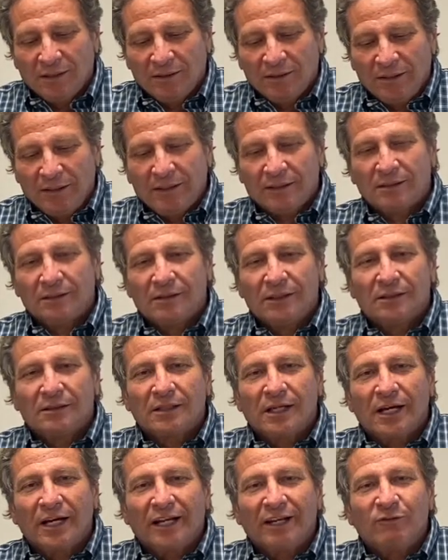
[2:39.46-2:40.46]
This
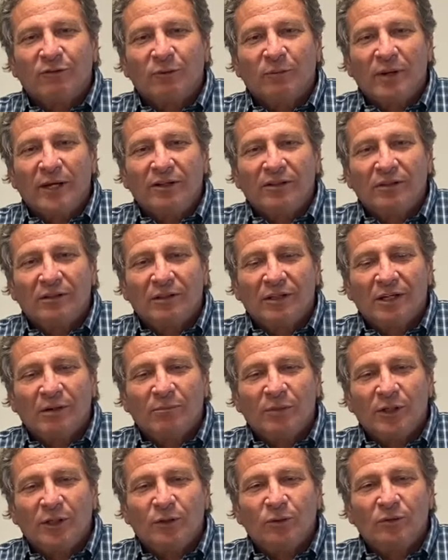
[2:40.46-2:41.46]
kind of information can
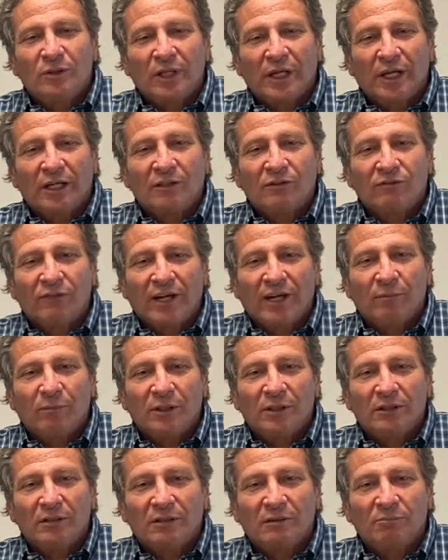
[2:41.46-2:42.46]
be used against
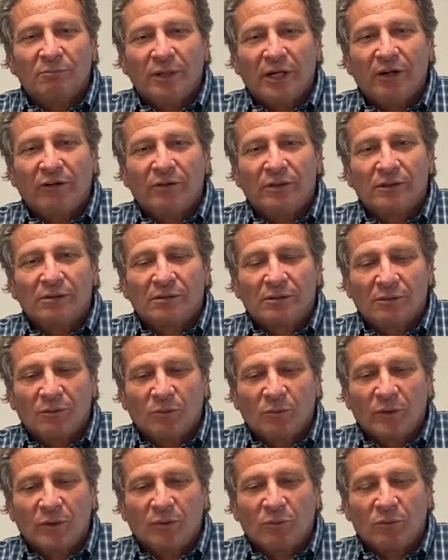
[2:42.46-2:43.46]
families and parents, and
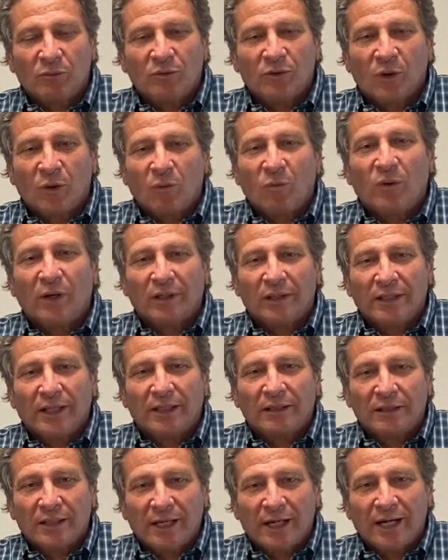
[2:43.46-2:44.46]
we don't want
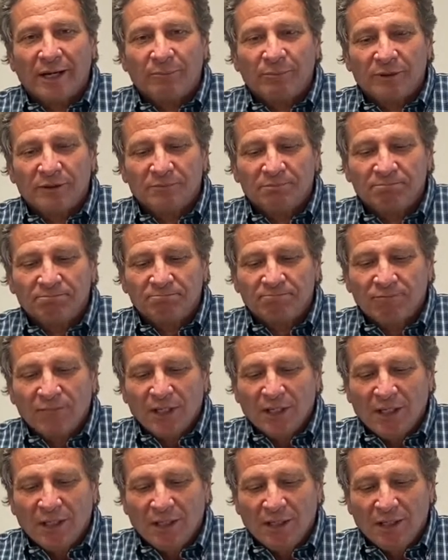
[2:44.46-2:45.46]
that to happen.
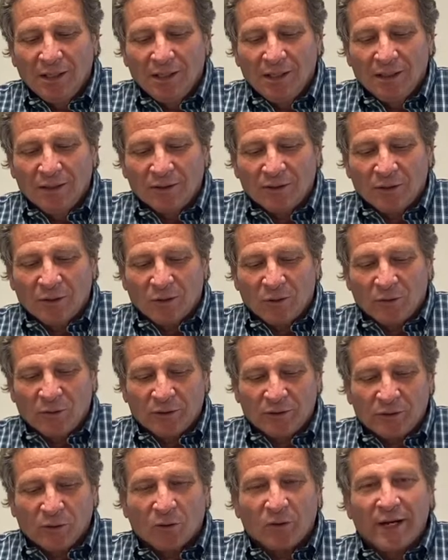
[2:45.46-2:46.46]
So
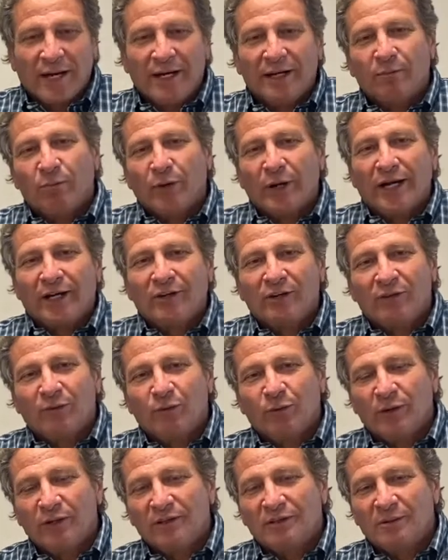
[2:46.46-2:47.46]
it's okay to brag to your
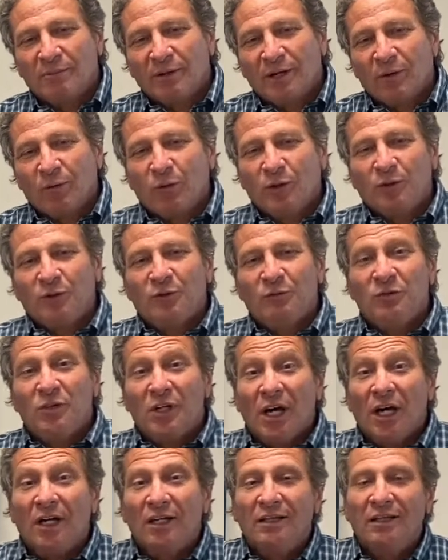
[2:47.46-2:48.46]
friends about what you've
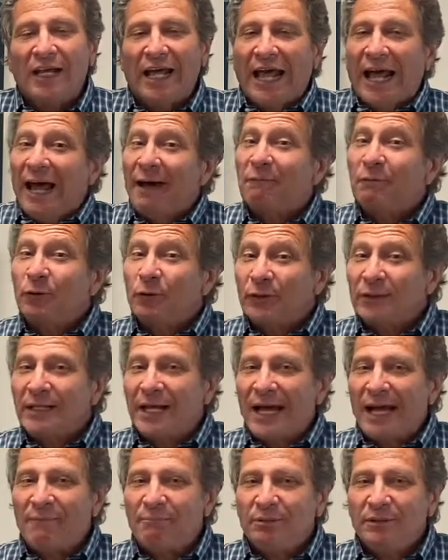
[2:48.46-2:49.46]
done after it
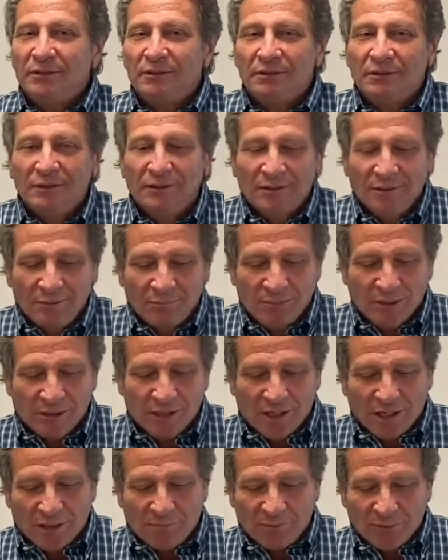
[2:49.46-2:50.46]
happened, but
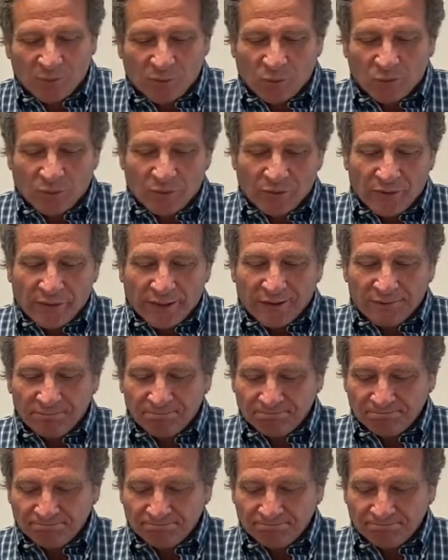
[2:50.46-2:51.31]
not before then.